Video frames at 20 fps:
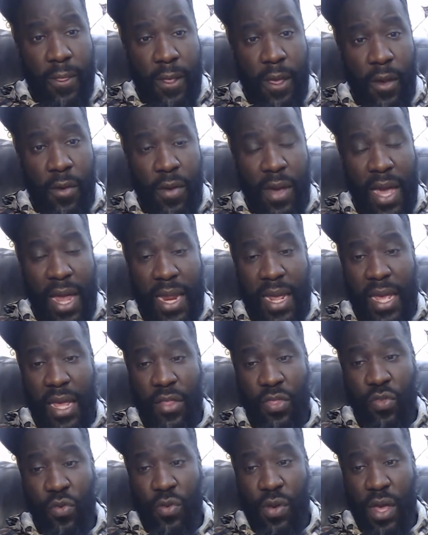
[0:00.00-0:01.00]
And we got to
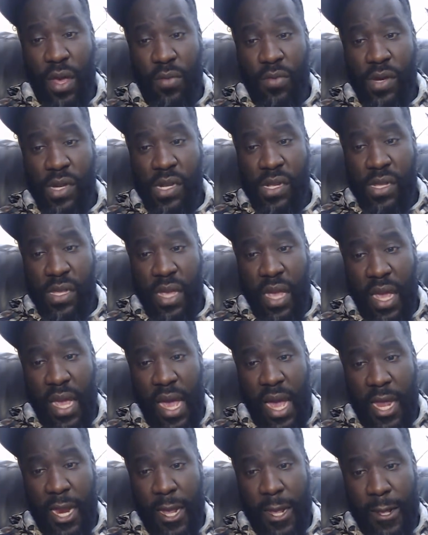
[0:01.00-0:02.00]
get through that which is
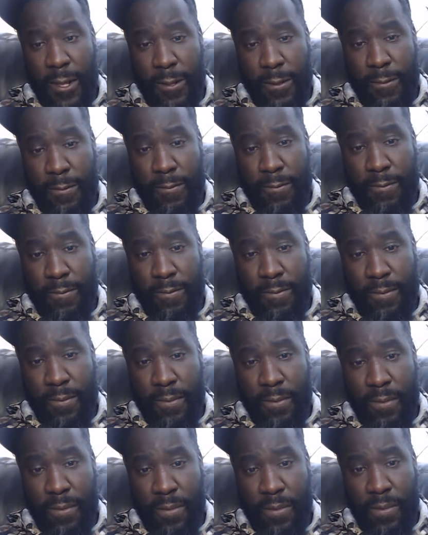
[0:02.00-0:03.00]
chaotic.
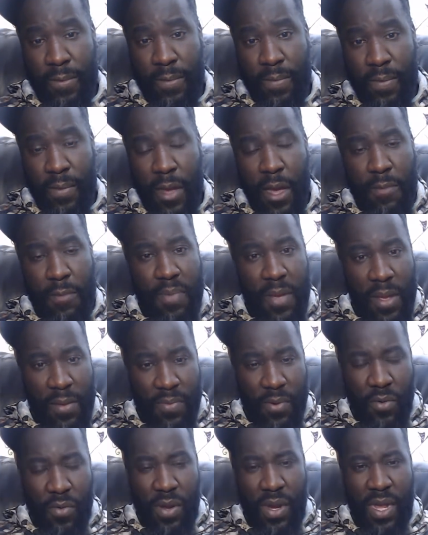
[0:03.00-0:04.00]
But
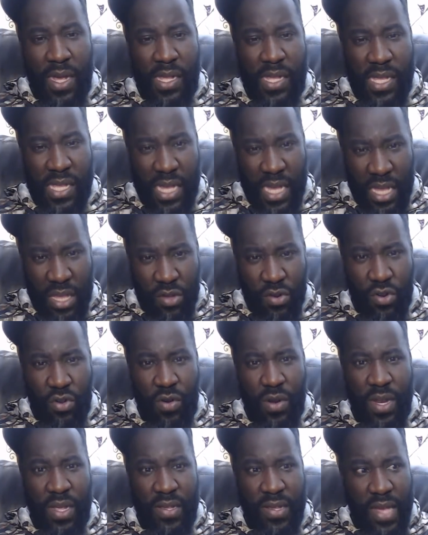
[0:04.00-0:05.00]
people, when they see you
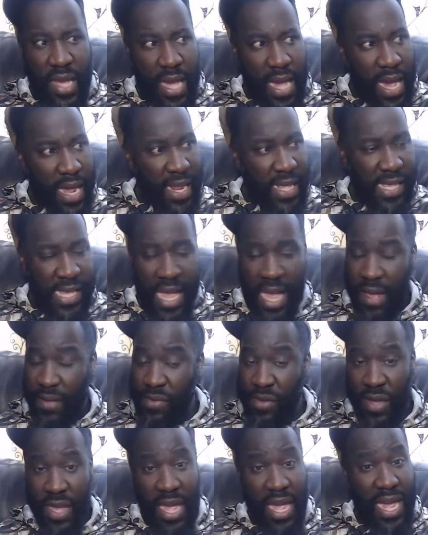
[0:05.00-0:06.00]
during these chaotic
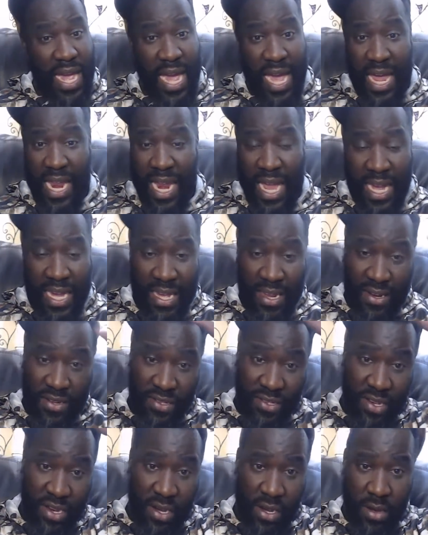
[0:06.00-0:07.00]
times, you can't act like it and
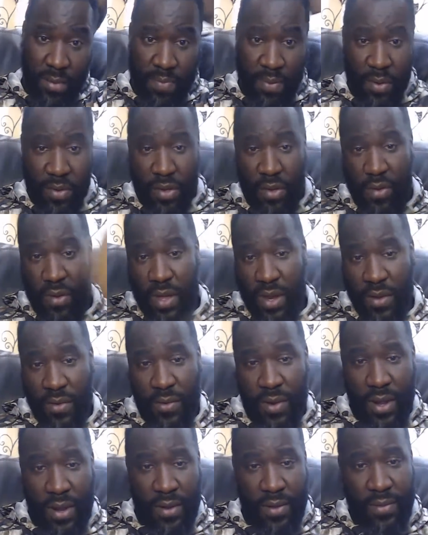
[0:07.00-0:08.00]
snuck up on you
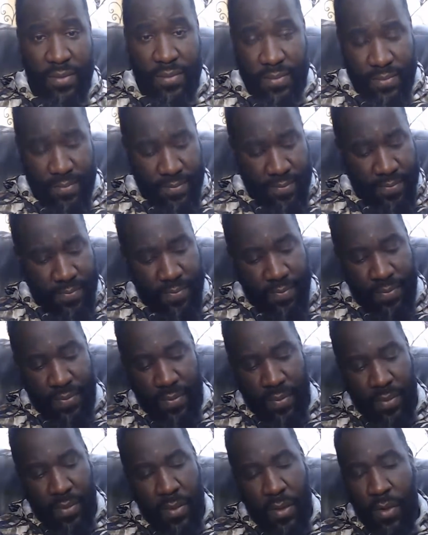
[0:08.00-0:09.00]
unaware.
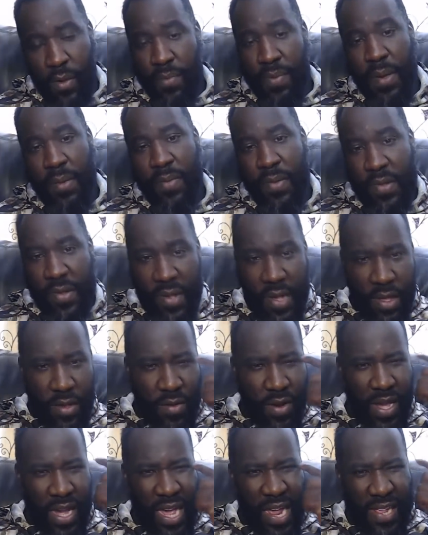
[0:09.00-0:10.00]
When people see
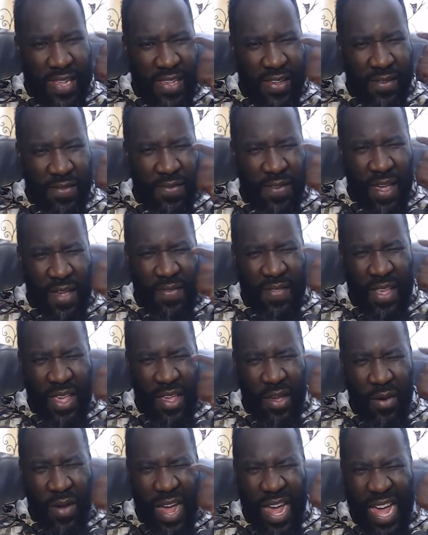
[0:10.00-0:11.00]
you, they gotta see faith in
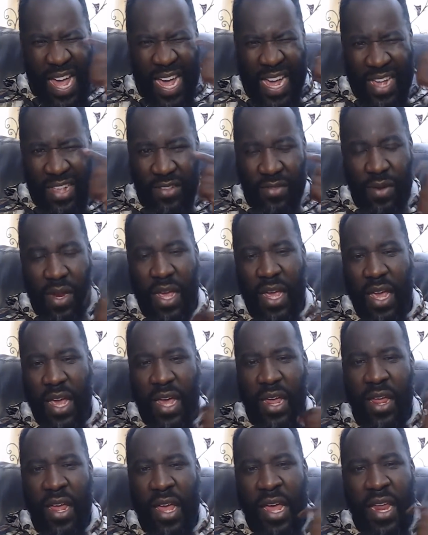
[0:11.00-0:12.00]
your eyes. When
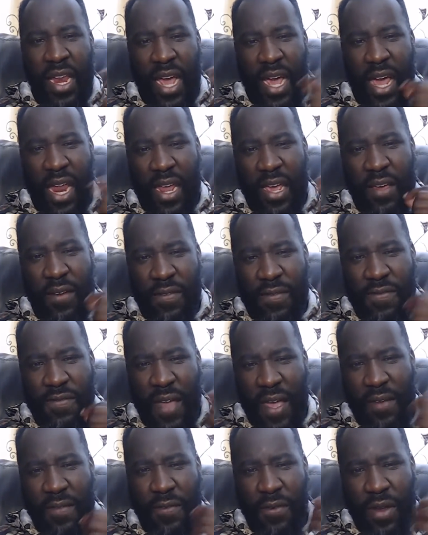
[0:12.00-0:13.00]
they gotta hear
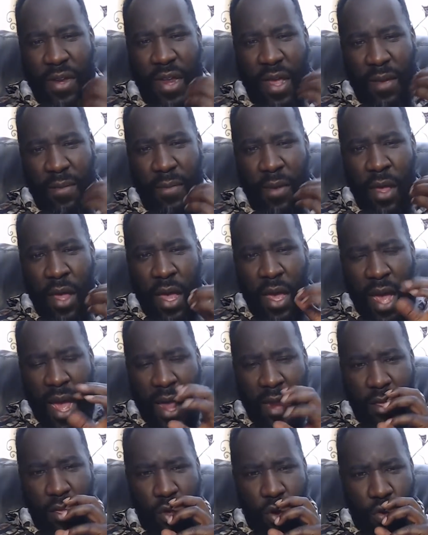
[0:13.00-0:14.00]
faith with them
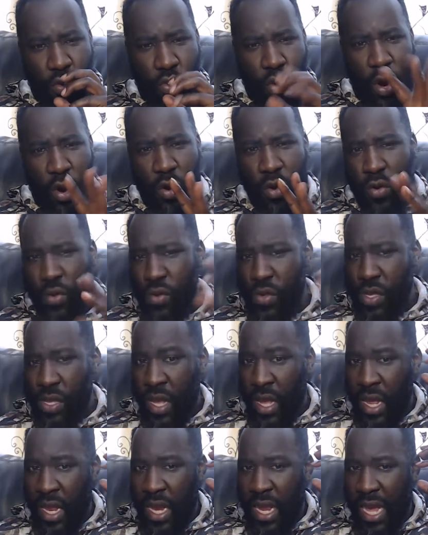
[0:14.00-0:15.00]
out of your words.
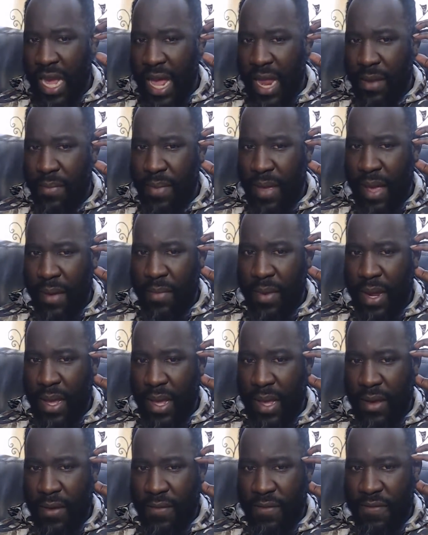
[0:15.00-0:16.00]
They gotta be able to
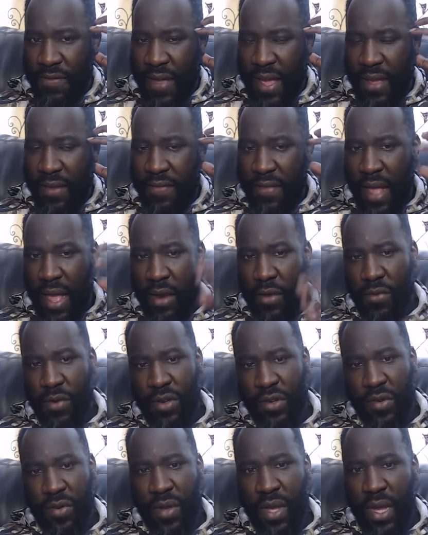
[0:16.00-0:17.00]
hear faith out of
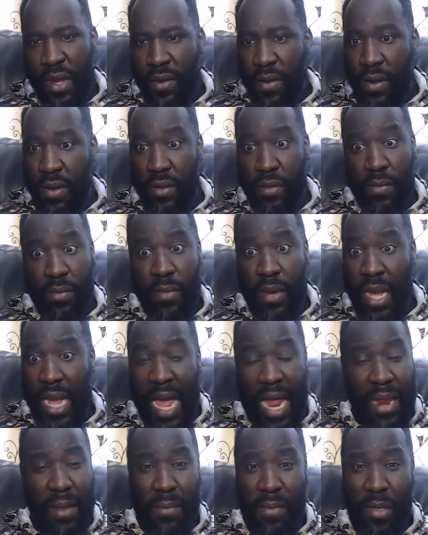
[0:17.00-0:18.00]
what you're hearing. You
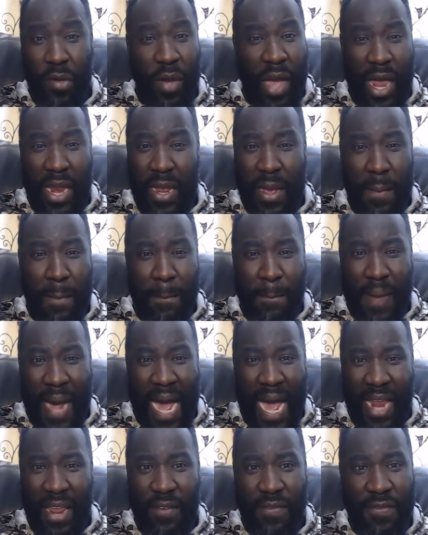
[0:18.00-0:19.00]
gotta
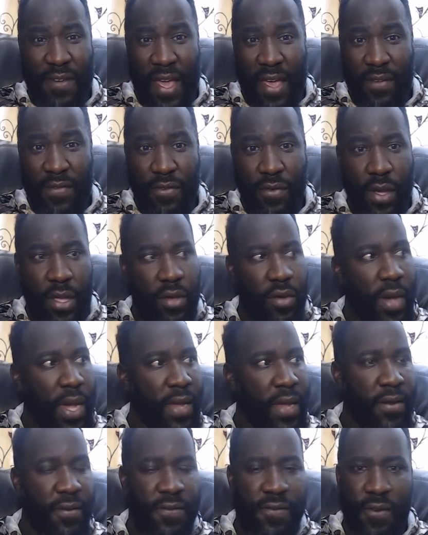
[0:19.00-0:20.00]
embody faith where you
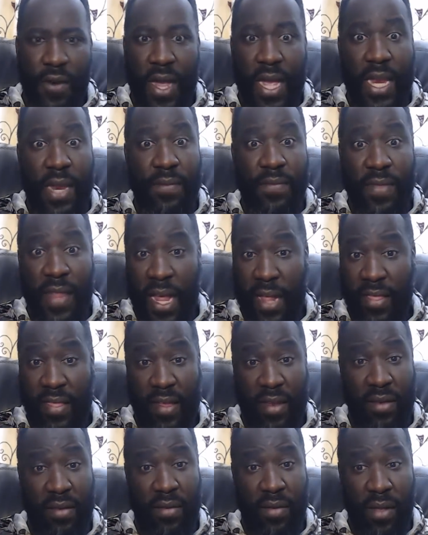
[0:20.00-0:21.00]
ain't afraid of
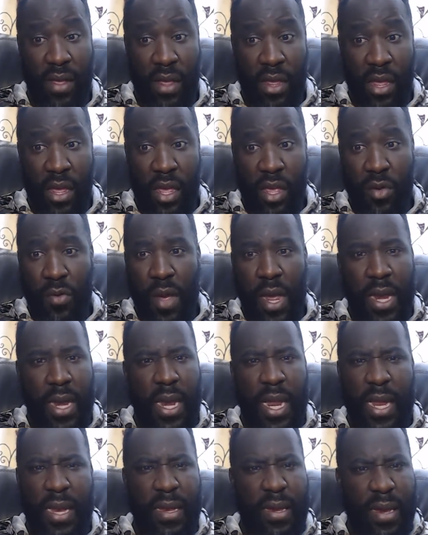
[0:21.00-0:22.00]
nothing. You ain't
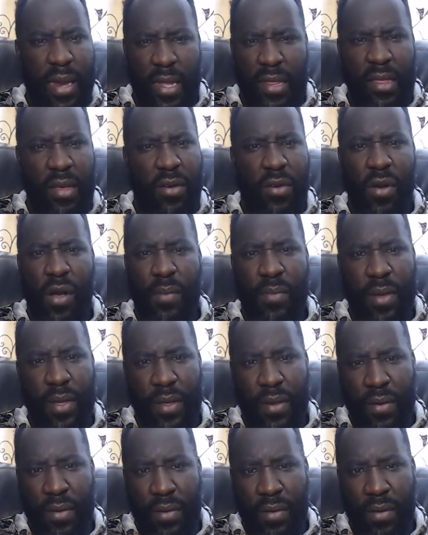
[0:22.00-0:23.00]
letting nothing crumble
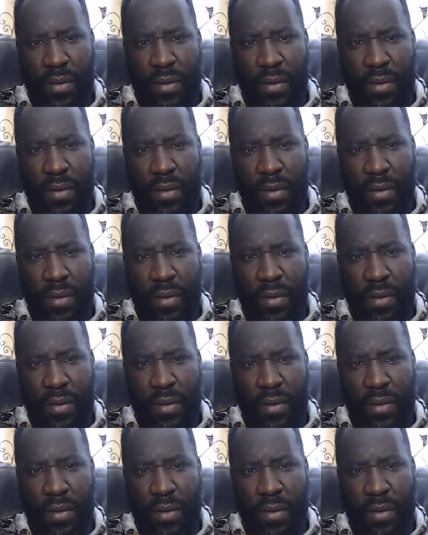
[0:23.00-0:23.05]
you.